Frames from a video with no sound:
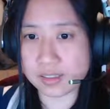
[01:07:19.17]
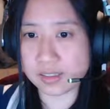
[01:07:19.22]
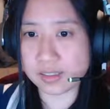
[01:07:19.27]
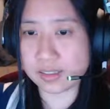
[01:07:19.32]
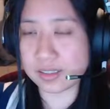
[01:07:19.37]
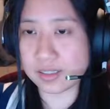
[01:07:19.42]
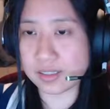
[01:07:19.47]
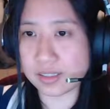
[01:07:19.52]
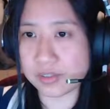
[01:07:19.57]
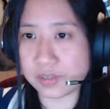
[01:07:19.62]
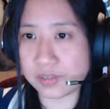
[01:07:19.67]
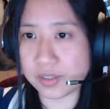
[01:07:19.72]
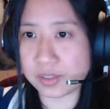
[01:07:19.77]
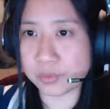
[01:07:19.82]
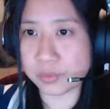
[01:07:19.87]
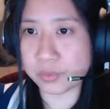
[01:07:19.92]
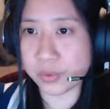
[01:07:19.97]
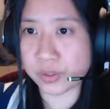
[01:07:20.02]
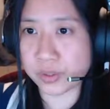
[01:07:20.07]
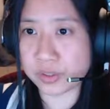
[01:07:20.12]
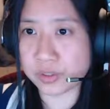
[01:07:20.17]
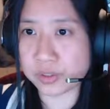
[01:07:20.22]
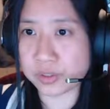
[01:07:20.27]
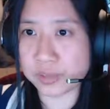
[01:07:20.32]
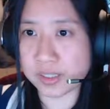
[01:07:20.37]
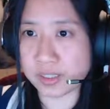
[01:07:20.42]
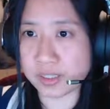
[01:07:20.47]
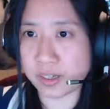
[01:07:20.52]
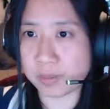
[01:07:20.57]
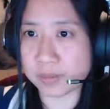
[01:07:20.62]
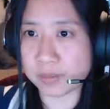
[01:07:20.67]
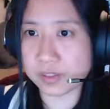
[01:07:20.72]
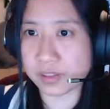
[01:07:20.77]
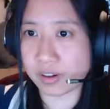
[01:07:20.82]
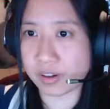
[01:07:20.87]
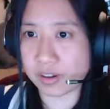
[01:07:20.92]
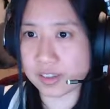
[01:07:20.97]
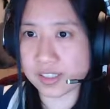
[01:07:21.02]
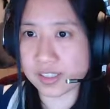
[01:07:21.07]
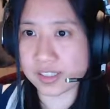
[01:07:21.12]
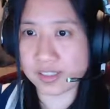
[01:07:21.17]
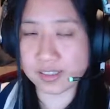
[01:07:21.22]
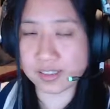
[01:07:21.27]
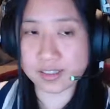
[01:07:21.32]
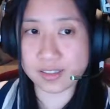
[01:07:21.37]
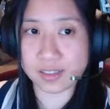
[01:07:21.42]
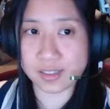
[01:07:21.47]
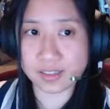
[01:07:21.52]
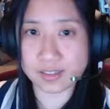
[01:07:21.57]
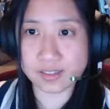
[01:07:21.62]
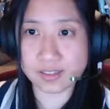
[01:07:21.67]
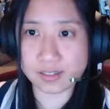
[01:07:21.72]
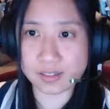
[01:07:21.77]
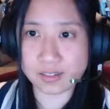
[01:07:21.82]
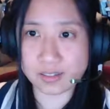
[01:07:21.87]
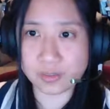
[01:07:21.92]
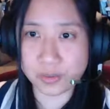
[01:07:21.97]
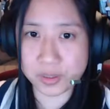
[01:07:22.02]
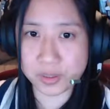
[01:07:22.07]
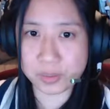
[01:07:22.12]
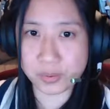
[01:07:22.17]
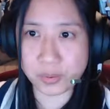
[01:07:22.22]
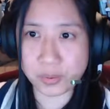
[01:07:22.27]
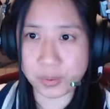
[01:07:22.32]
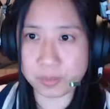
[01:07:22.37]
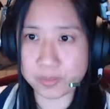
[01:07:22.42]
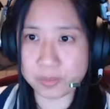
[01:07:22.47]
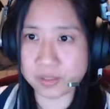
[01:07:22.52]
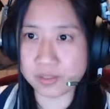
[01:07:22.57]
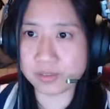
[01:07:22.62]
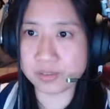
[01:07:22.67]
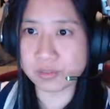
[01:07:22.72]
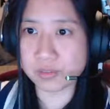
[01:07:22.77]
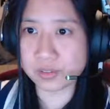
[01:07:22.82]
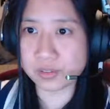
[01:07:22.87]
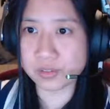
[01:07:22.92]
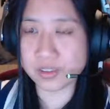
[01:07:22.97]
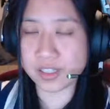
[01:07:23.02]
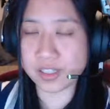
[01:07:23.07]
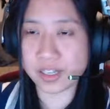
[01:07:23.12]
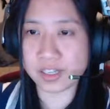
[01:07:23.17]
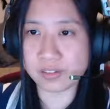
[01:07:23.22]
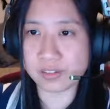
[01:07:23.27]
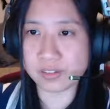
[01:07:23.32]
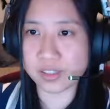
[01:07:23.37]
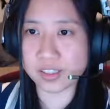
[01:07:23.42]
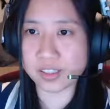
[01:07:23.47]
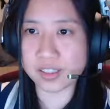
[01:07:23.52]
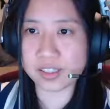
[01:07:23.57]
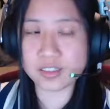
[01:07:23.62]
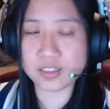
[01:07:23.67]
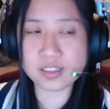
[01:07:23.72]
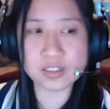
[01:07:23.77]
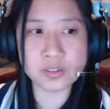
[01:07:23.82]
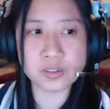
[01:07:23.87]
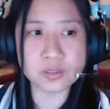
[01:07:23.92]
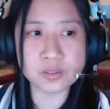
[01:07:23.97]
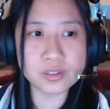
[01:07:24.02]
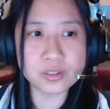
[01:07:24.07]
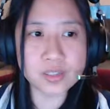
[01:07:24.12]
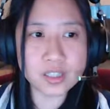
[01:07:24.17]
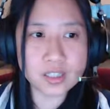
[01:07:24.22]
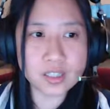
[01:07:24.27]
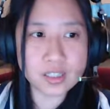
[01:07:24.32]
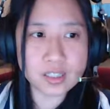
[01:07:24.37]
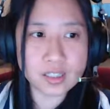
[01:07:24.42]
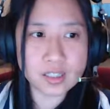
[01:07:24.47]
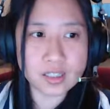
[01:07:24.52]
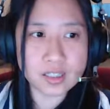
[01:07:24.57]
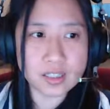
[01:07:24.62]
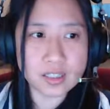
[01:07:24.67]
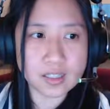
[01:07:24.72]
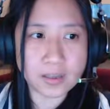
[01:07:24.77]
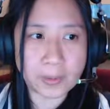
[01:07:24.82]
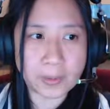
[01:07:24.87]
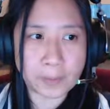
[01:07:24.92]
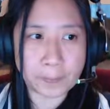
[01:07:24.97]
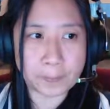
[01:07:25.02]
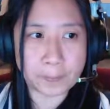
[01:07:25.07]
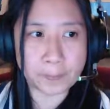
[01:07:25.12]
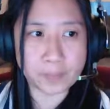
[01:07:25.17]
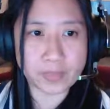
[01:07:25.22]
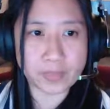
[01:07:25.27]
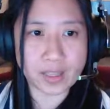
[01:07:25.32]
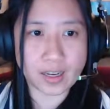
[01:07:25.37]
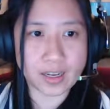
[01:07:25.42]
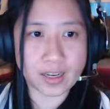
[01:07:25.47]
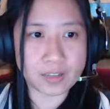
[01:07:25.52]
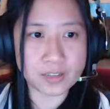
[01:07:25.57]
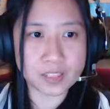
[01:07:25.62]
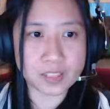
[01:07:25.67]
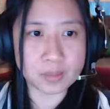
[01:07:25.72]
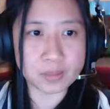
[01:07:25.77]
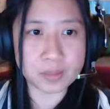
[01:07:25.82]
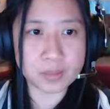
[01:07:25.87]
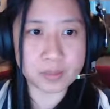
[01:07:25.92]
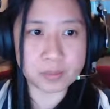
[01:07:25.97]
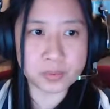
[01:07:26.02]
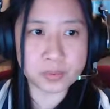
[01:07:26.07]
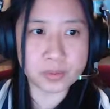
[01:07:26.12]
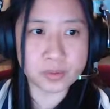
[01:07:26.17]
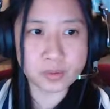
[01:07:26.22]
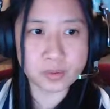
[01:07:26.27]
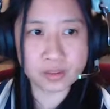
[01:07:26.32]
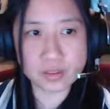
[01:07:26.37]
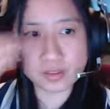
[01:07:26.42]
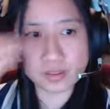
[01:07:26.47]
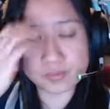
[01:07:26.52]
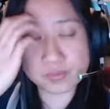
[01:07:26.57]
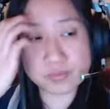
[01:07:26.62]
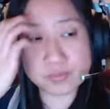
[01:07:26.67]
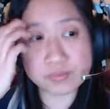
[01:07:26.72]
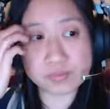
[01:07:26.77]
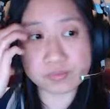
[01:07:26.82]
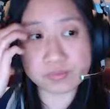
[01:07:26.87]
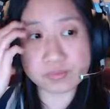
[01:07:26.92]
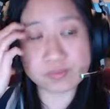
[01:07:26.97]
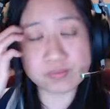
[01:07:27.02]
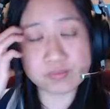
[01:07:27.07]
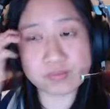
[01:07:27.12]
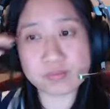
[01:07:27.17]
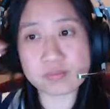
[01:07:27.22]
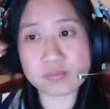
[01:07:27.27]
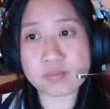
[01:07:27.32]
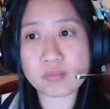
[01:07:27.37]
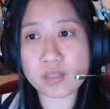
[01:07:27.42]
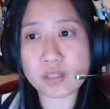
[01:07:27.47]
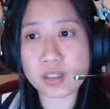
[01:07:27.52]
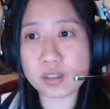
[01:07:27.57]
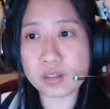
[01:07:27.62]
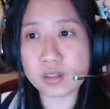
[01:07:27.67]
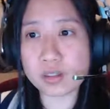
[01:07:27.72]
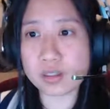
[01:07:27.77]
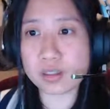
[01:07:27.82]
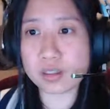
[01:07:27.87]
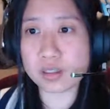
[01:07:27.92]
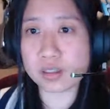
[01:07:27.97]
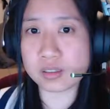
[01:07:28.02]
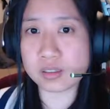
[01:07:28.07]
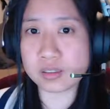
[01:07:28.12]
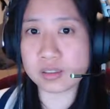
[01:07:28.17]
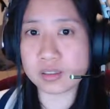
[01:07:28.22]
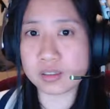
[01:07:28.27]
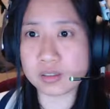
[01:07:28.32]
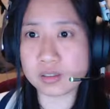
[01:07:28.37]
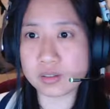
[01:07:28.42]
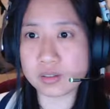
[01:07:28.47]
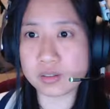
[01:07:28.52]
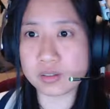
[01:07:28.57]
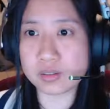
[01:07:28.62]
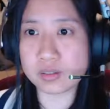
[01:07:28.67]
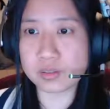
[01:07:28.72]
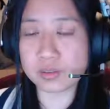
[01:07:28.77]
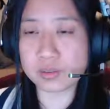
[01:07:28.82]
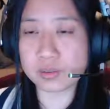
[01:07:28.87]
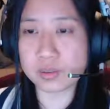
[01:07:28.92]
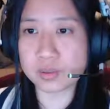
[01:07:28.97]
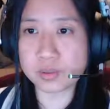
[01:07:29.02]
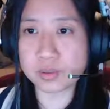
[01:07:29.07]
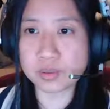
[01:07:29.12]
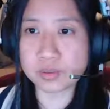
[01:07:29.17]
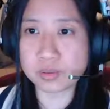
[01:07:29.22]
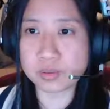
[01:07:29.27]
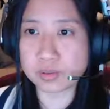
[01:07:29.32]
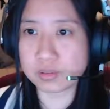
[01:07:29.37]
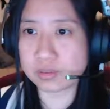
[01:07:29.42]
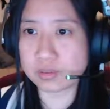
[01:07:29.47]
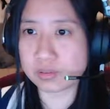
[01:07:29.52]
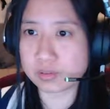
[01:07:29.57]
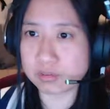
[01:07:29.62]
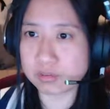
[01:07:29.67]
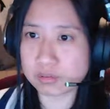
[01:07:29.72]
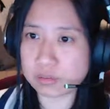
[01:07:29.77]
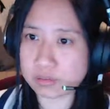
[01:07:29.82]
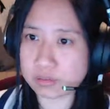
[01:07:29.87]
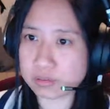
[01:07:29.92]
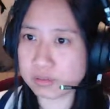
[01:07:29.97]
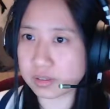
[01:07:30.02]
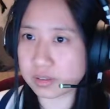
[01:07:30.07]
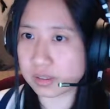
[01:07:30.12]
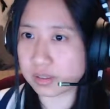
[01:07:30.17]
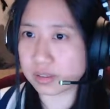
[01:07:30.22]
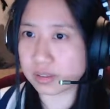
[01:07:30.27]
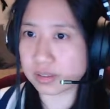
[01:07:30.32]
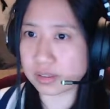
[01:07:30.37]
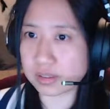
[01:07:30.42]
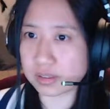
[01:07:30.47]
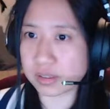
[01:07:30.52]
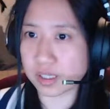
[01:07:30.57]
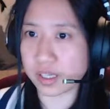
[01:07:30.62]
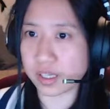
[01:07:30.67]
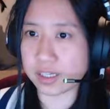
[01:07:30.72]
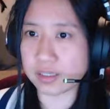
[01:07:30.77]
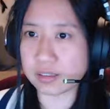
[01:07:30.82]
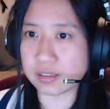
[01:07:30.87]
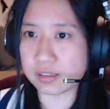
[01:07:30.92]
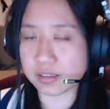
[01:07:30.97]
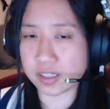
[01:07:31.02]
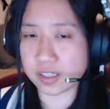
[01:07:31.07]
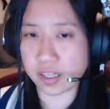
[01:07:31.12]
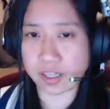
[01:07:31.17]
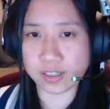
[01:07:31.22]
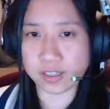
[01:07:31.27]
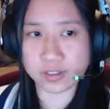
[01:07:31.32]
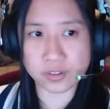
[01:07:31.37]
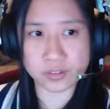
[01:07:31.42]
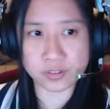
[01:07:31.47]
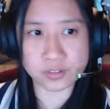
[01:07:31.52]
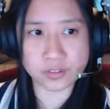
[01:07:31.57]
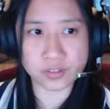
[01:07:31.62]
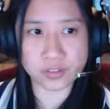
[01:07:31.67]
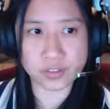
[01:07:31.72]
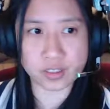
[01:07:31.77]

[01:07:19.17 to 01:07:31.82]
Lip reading: if it were to become toxic, that would probably ruin everything. So having people who can kind of